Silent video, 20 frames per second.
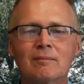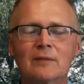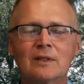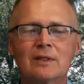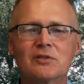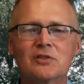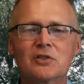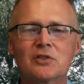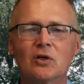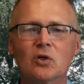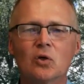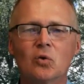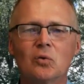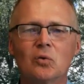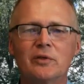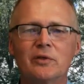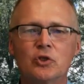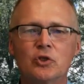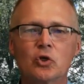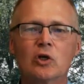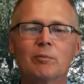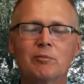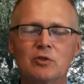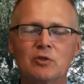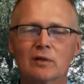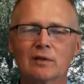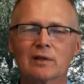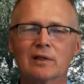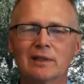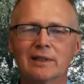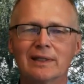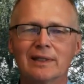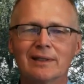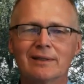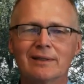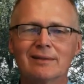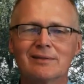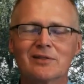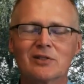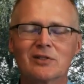So Europe took the lead.
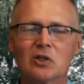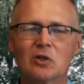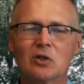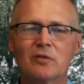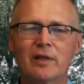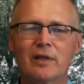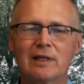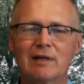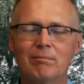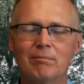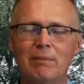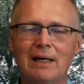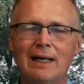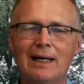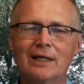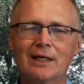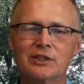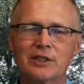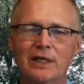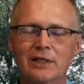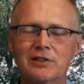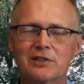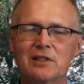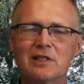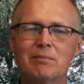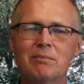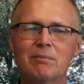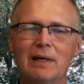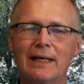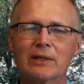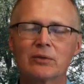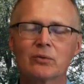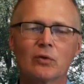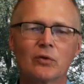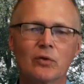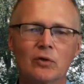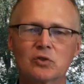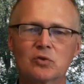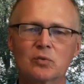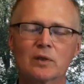So think of Bosch, ST Micro,
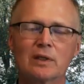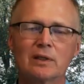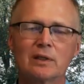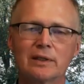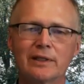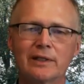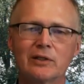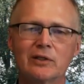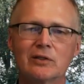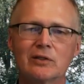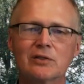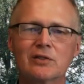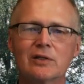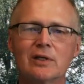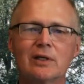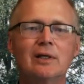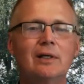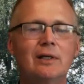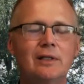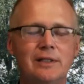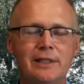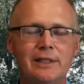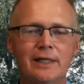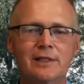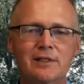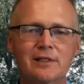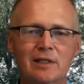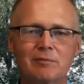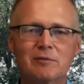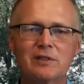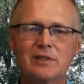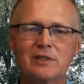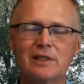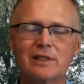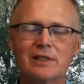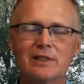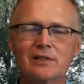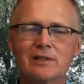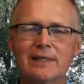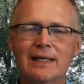those were the leaders.
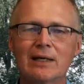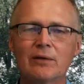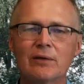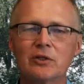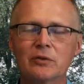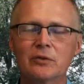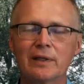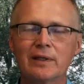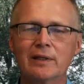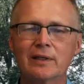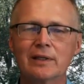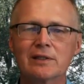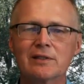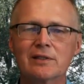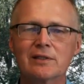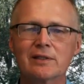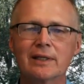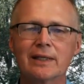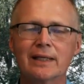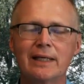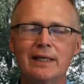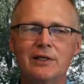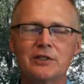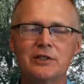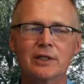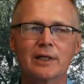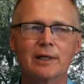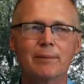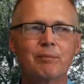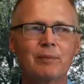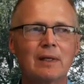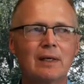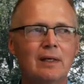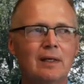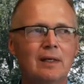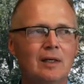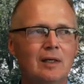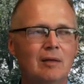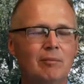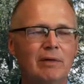TSMC is now doing this in Asia,
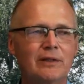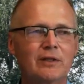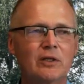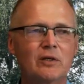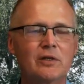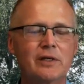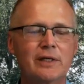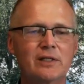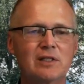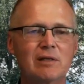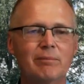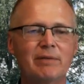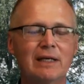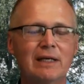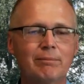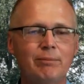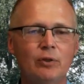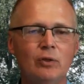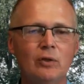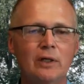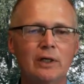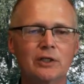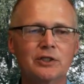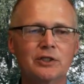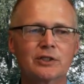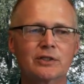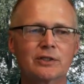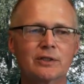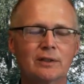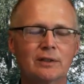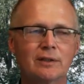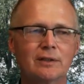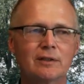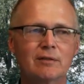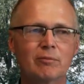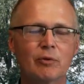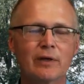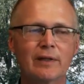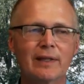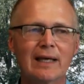but there is a big push to
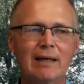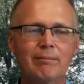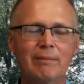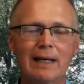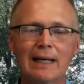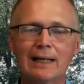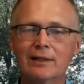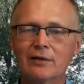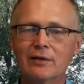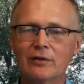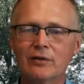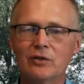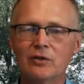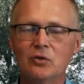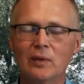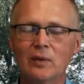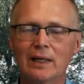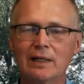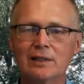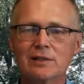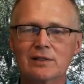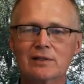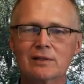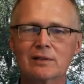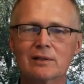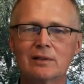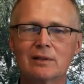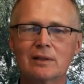bring that back to the US.